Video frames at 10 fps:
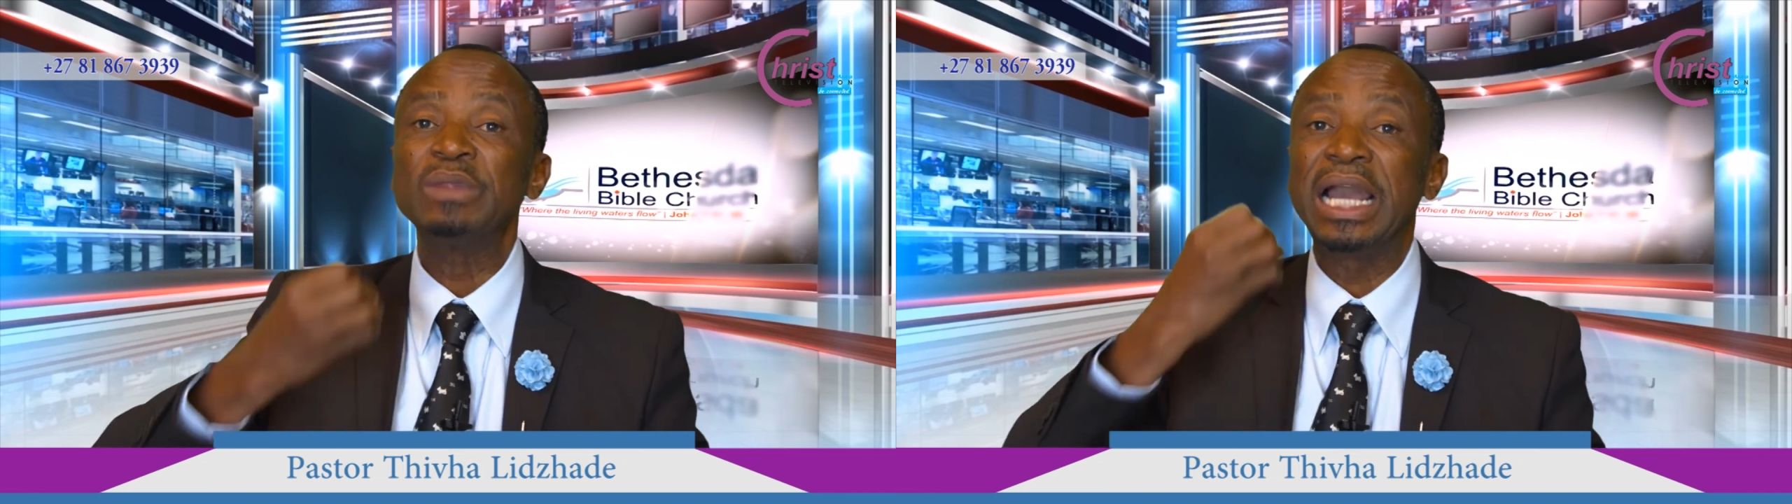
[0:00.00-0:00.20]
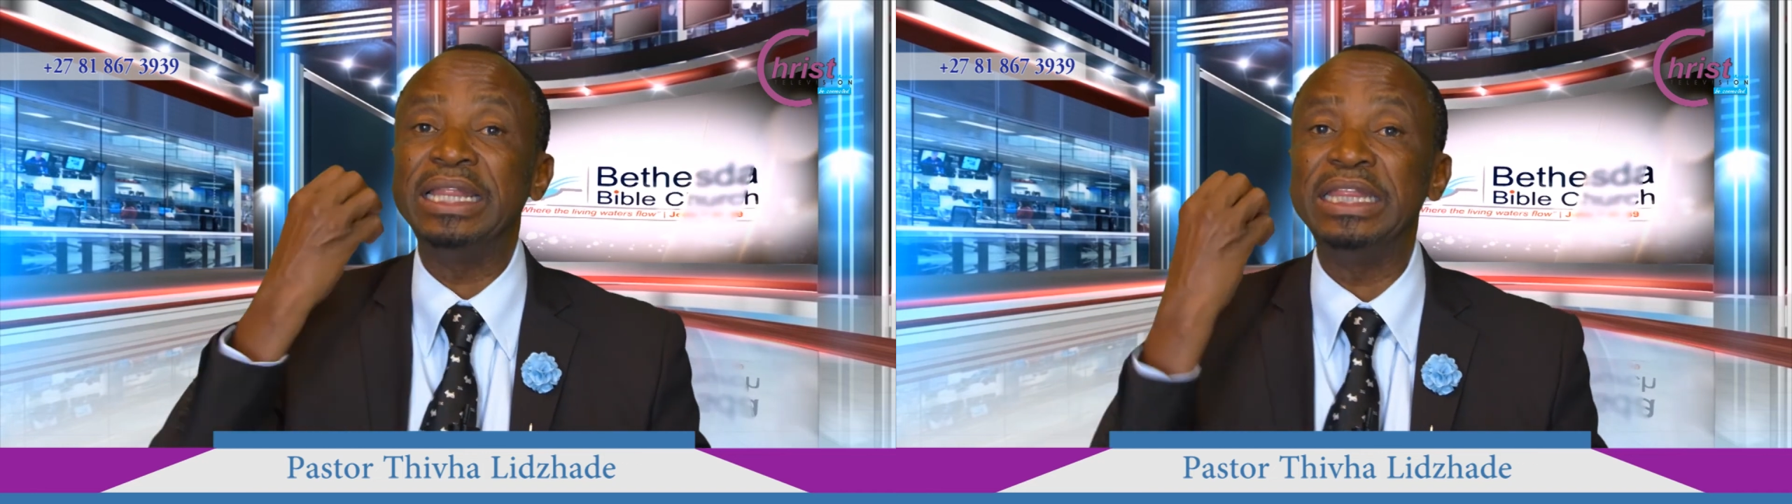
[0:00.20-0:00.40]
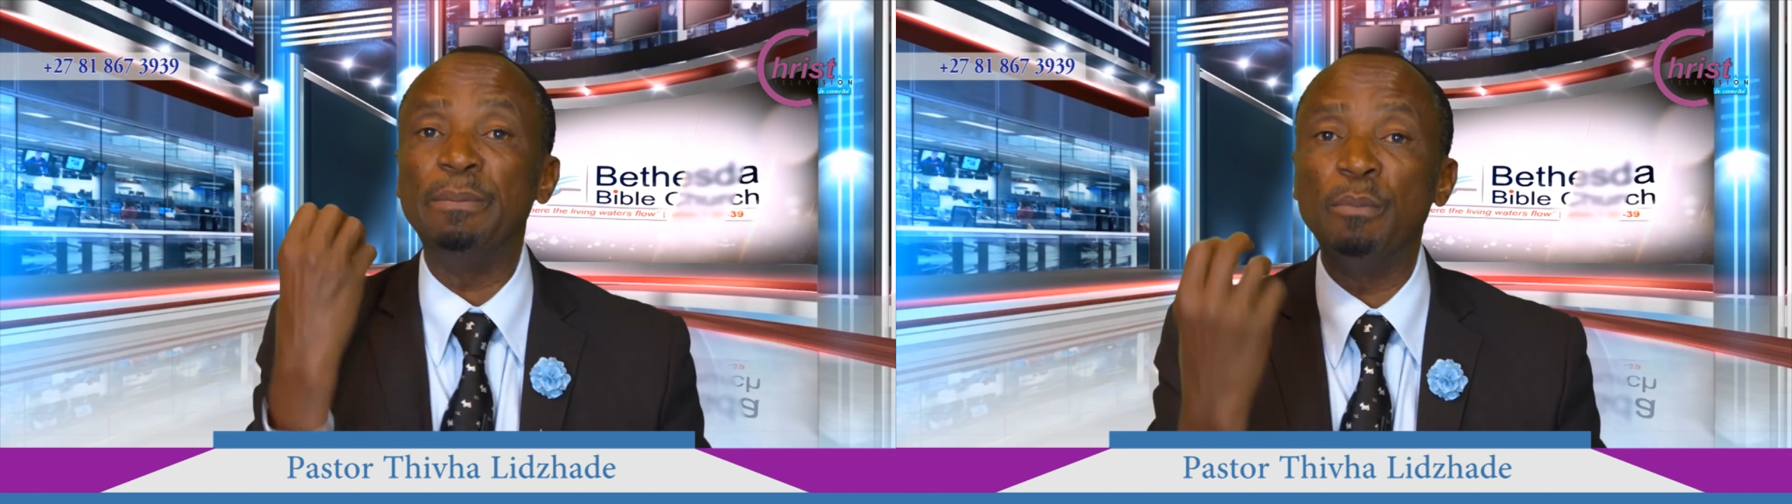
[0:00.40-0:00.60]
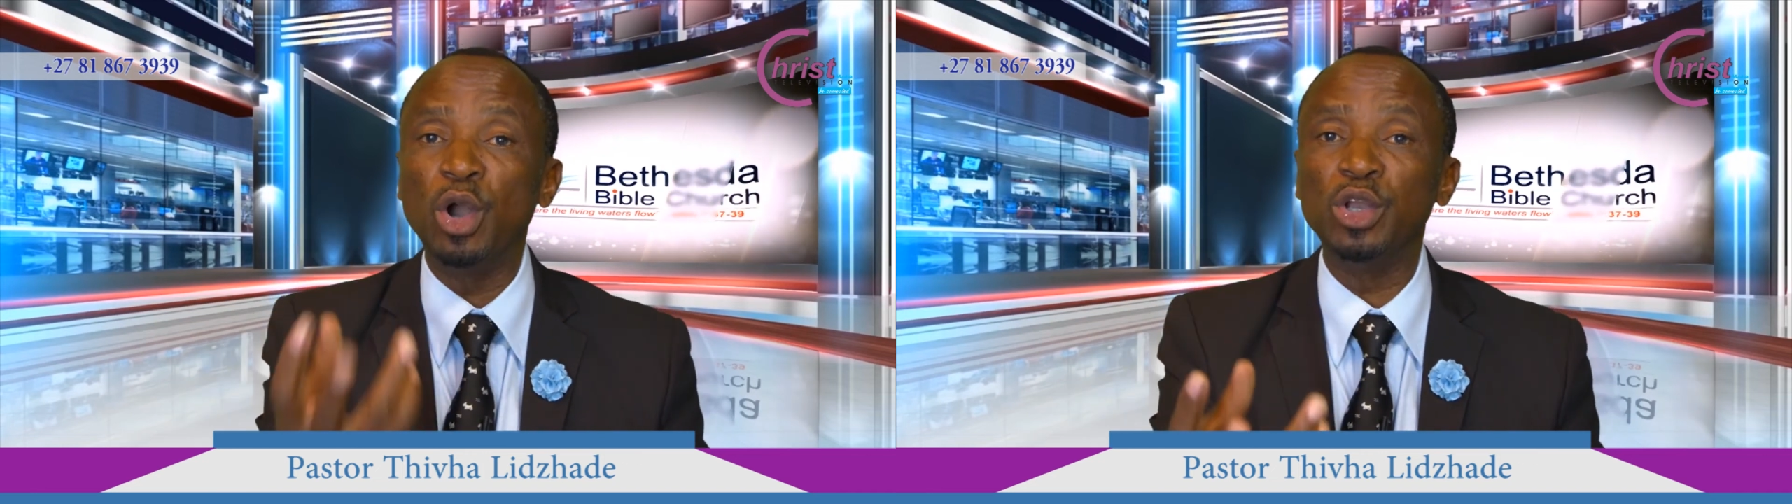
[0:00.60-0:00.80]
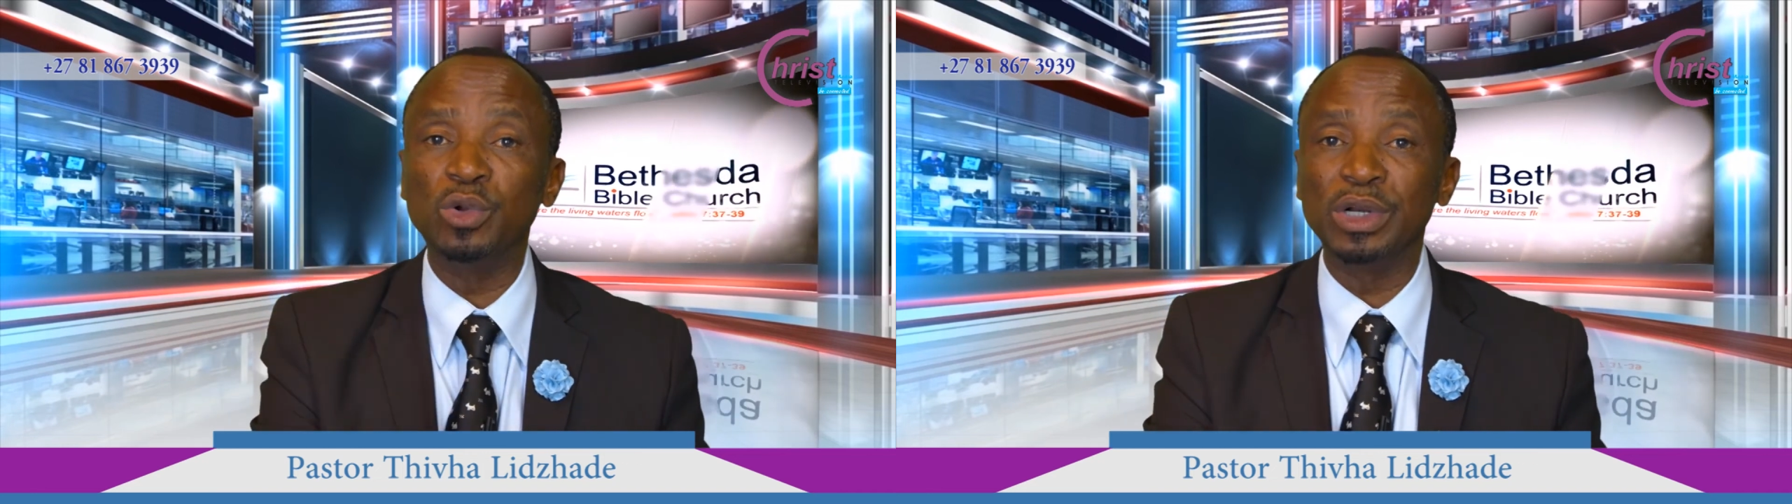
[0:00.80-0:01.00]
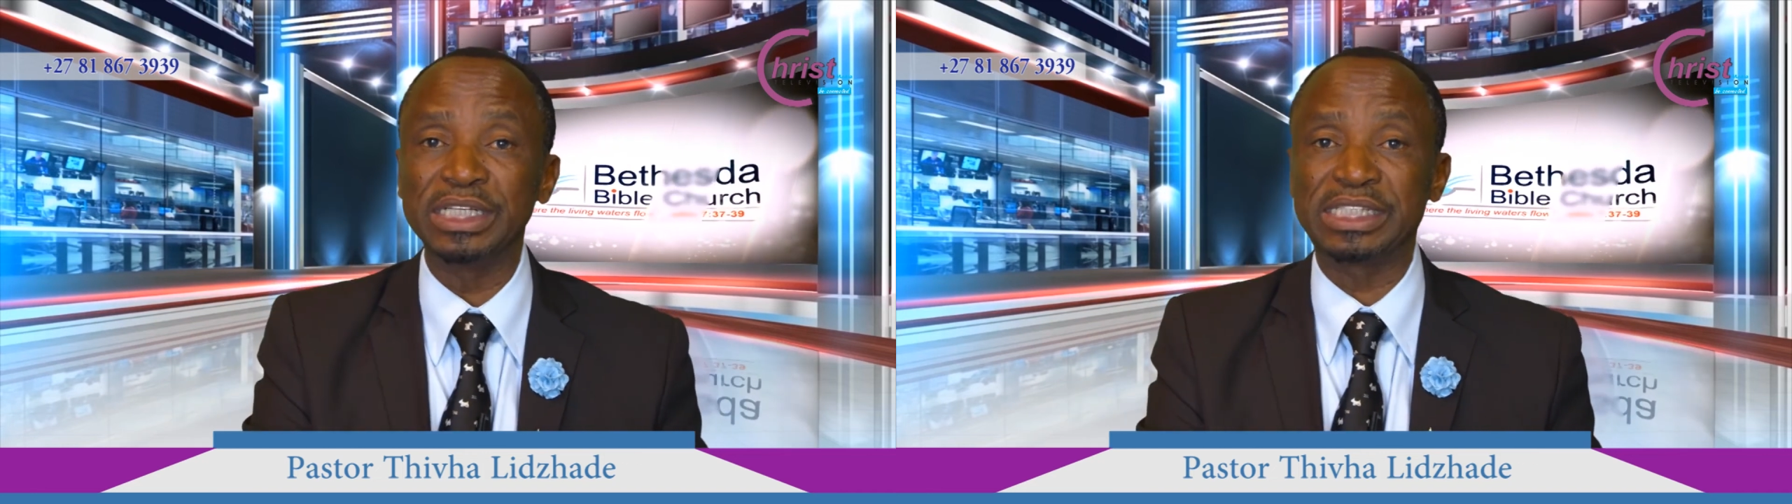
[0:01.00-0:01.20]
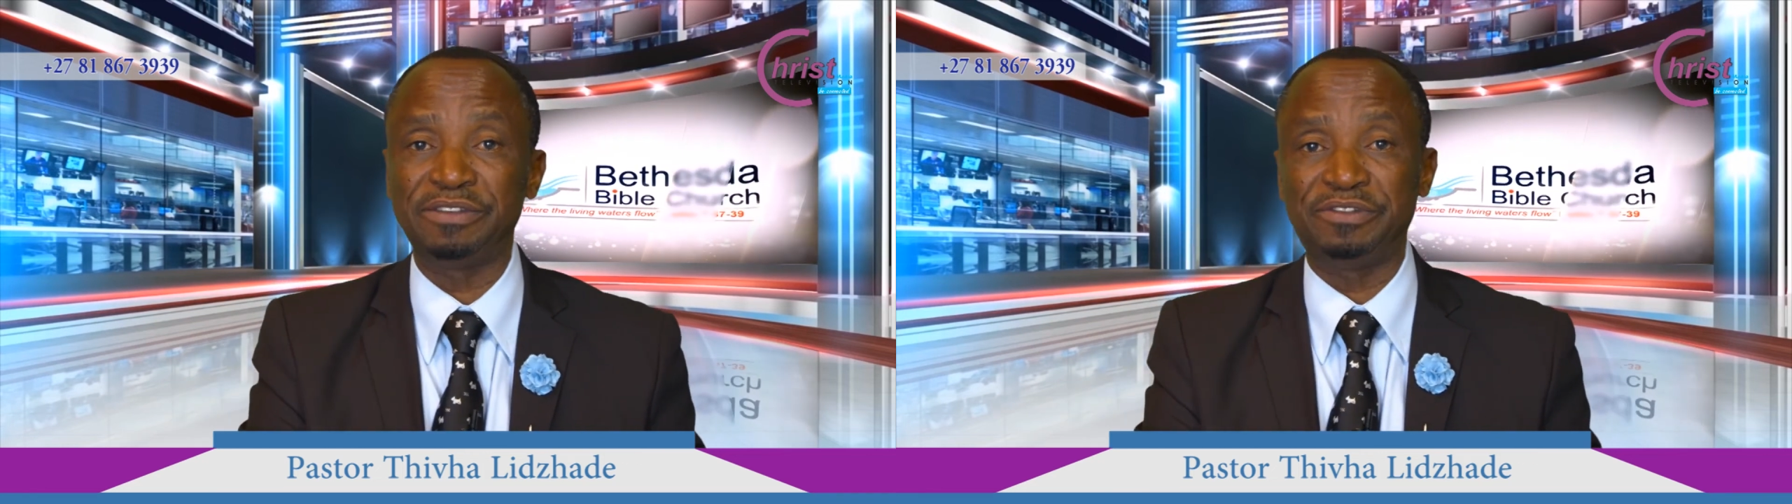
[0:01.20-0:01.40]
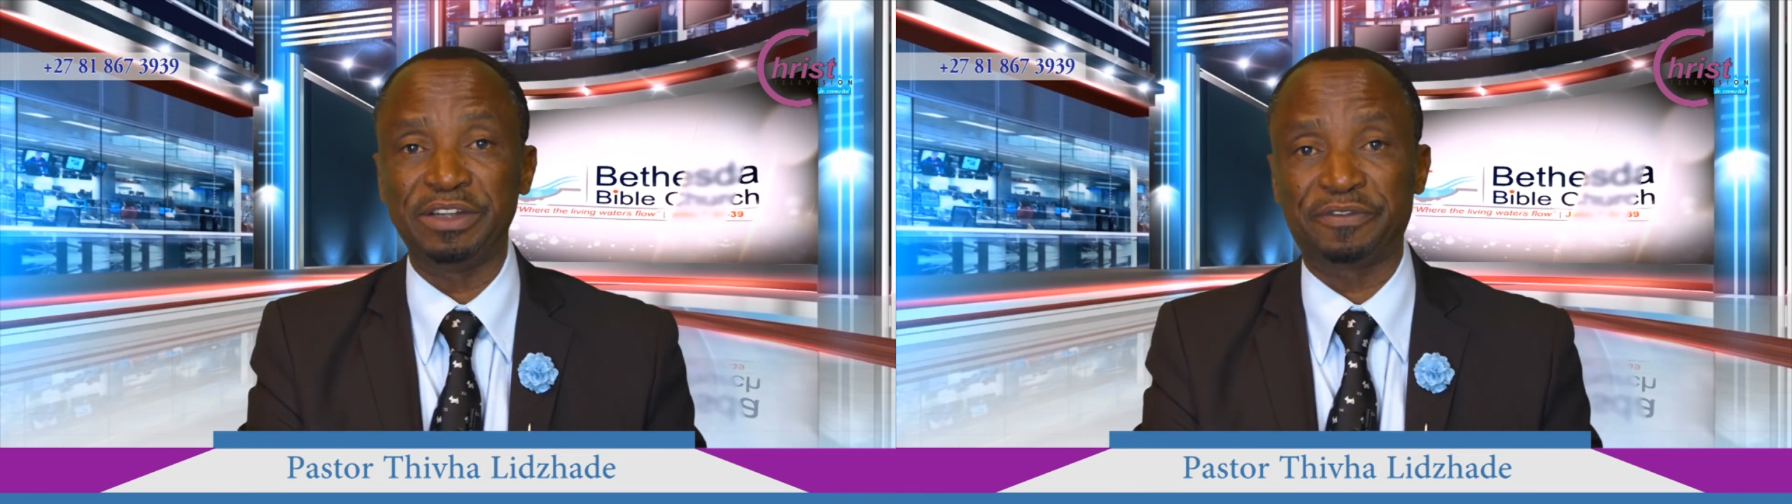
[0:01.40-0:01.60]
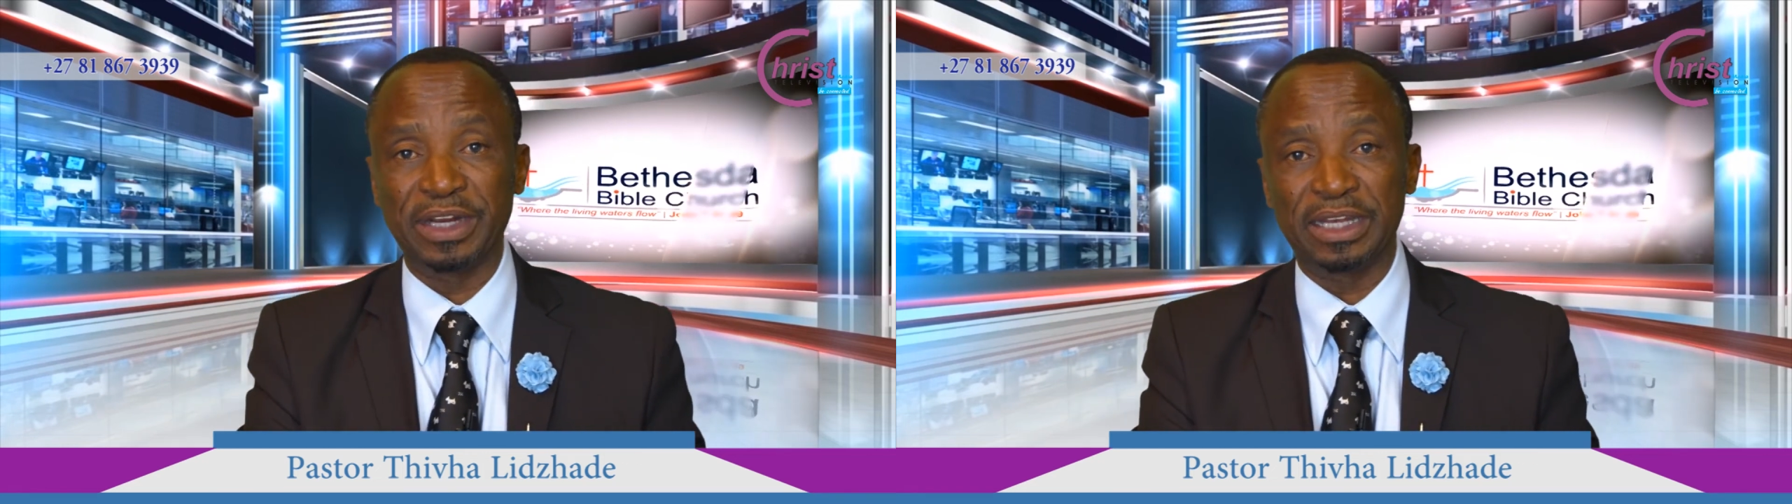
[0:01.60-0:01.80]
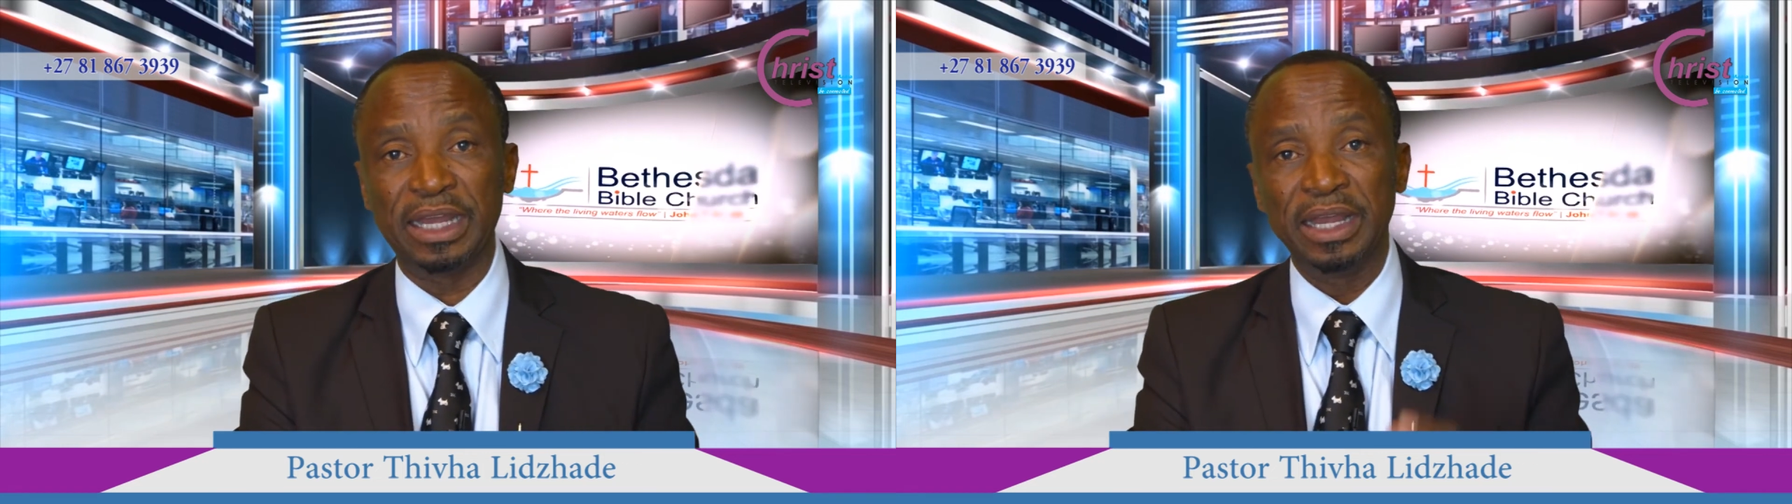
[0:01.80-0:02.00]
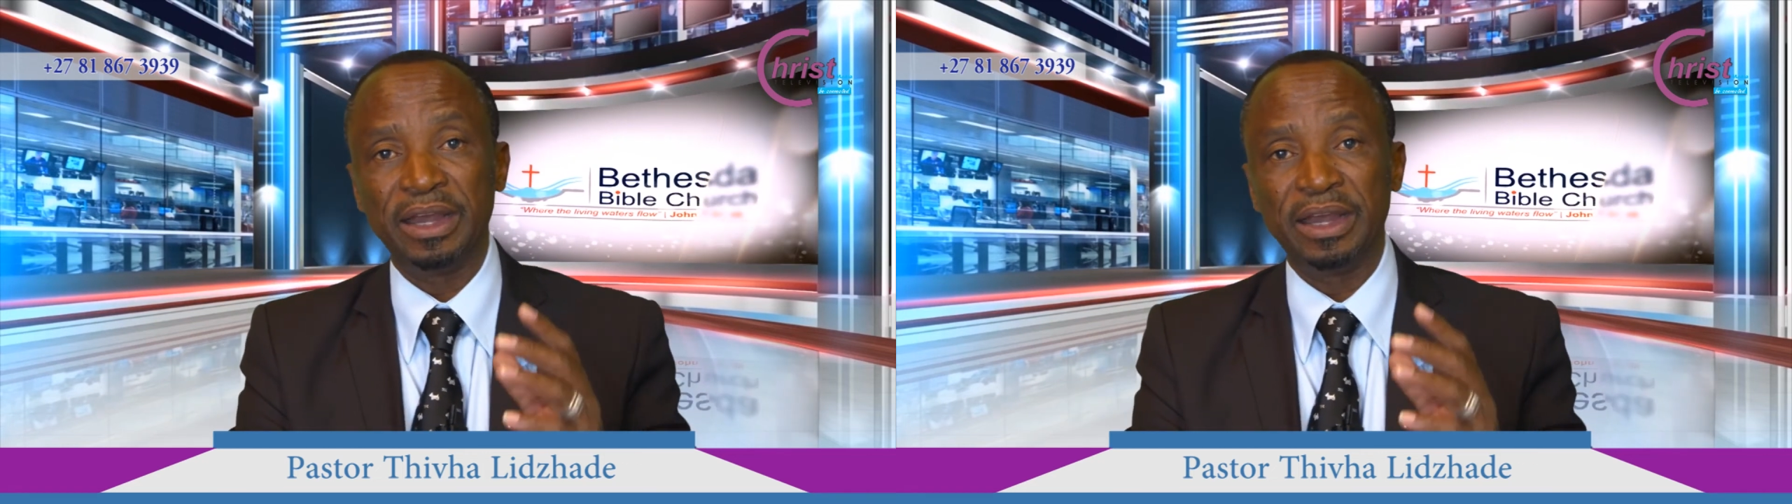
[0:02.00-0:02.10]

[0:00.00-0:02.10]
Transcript: And the more you'll receive differently.